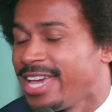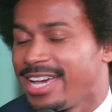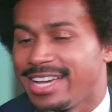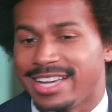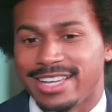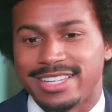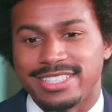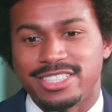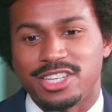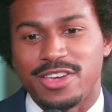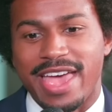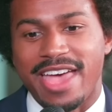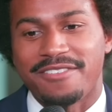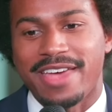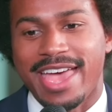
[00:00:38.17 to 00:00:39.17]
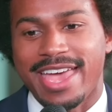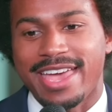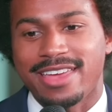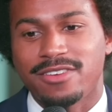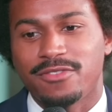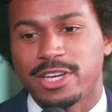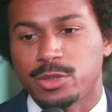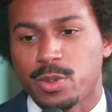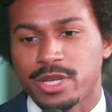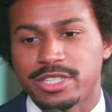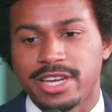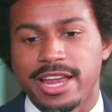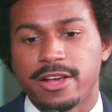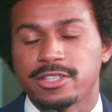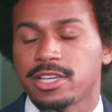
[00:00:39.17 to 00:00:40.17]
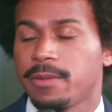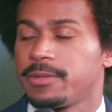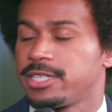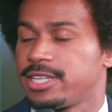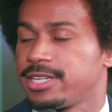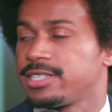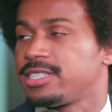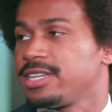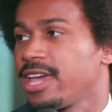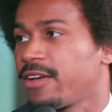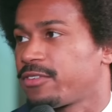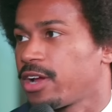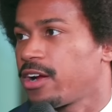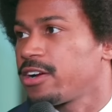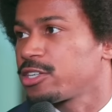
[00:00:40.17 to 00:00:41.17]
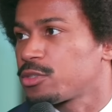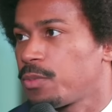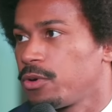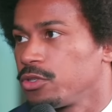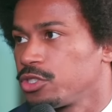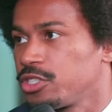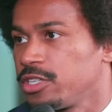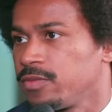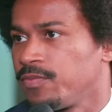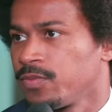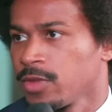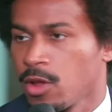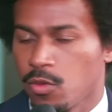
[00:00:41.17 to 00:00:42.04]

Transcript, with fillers: Uh, to have had Vice President Harris come to Tennessee after our expulsion